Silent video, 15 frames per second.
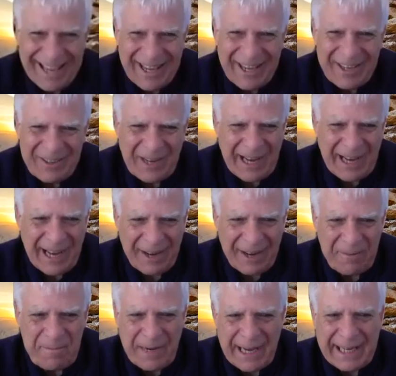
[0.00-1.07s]
Well,
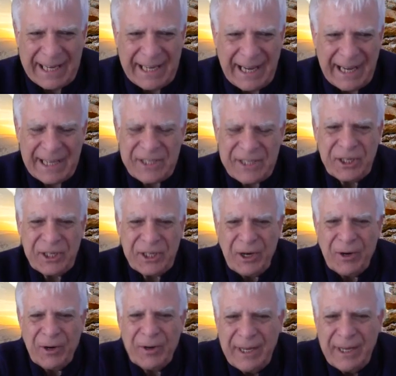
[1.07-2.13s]
my gosh, you
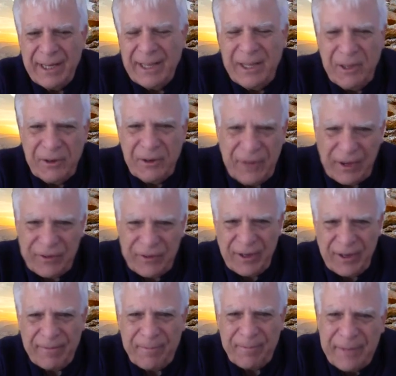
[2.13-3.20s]
know, you're such
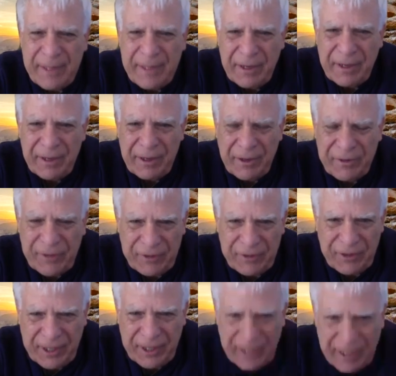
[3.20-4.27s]
a
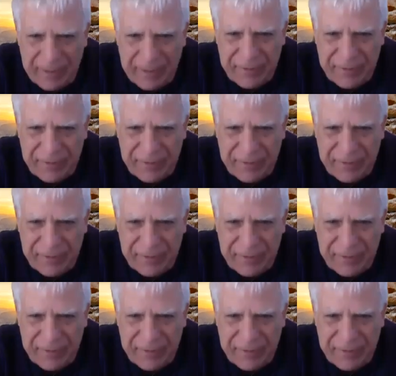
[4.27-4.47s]
gift.